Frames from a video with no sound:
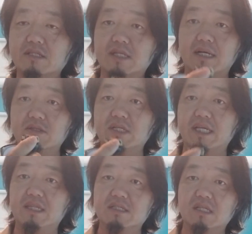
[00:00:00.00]
styles
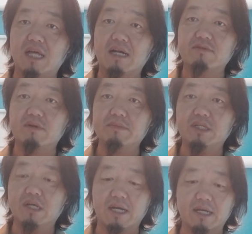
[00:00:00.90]
like this. A lot of them
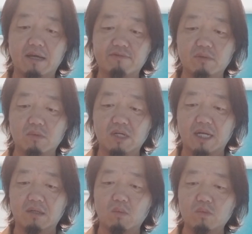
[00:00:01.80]
you kind of have to
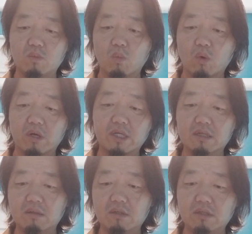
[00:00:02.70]
kind of work
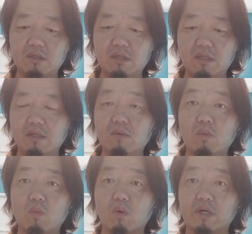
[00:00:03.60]

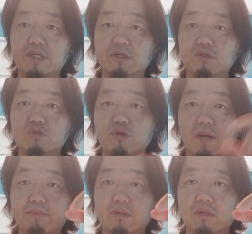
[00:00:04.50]
work your
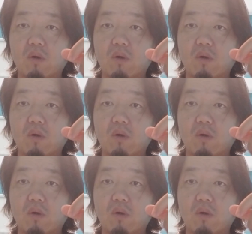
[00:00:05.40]
dropper